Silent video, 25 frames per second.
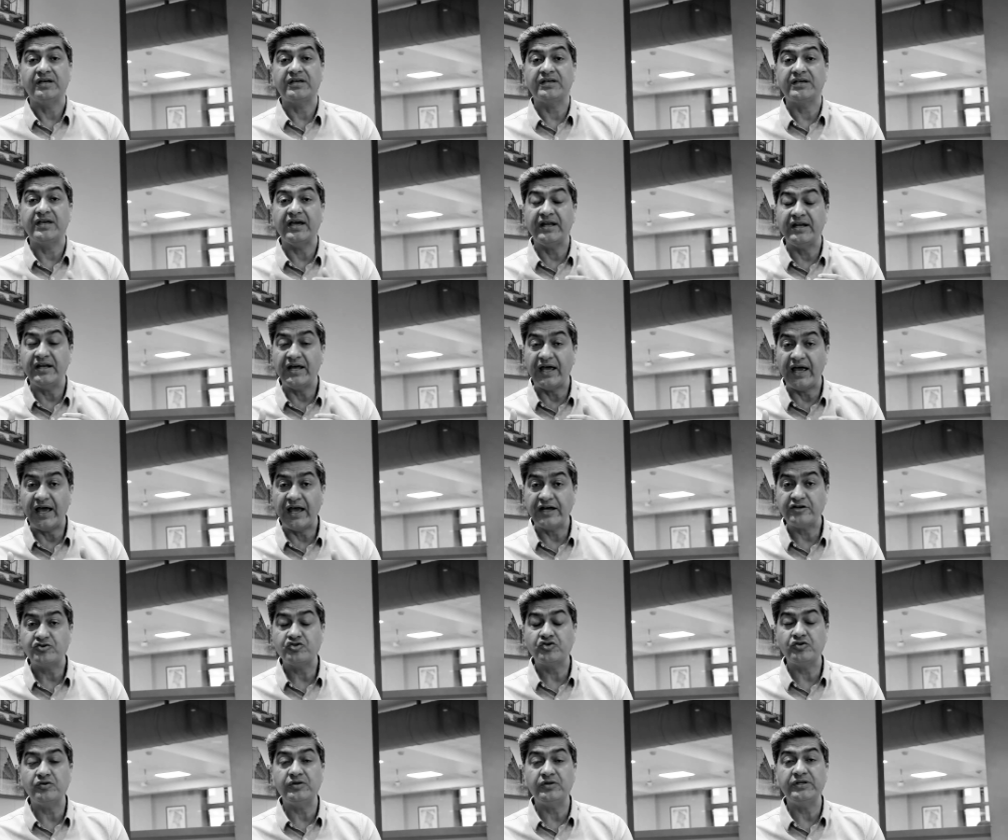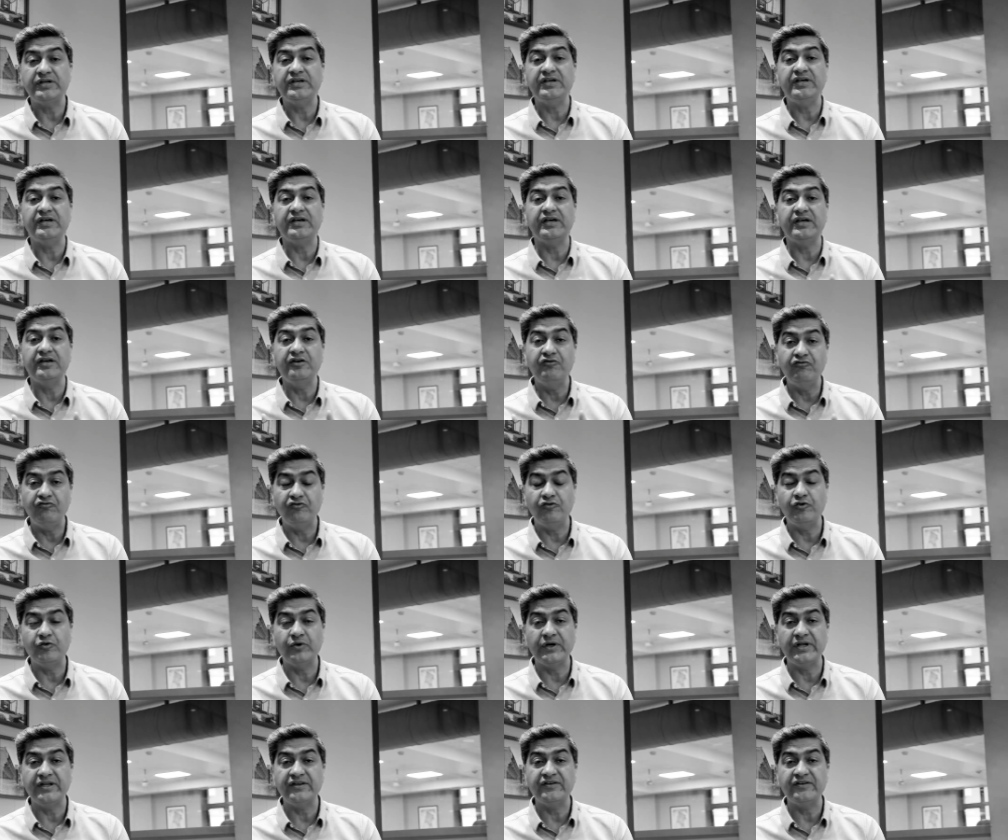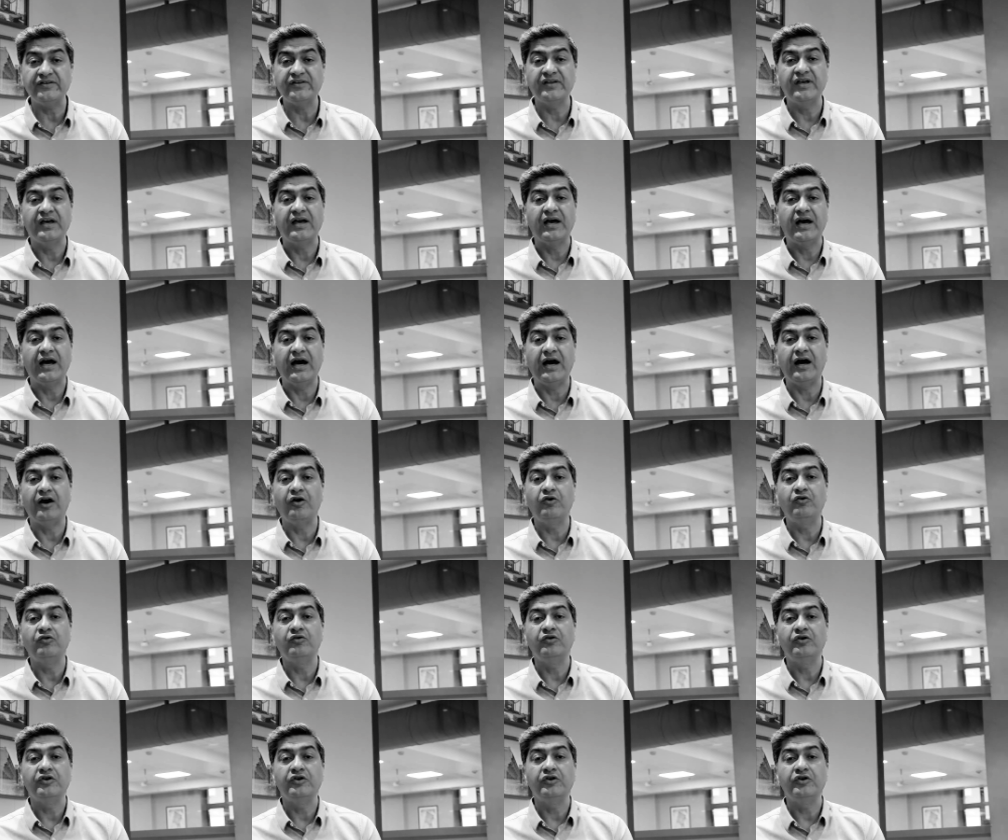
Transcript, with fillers: can actually influence how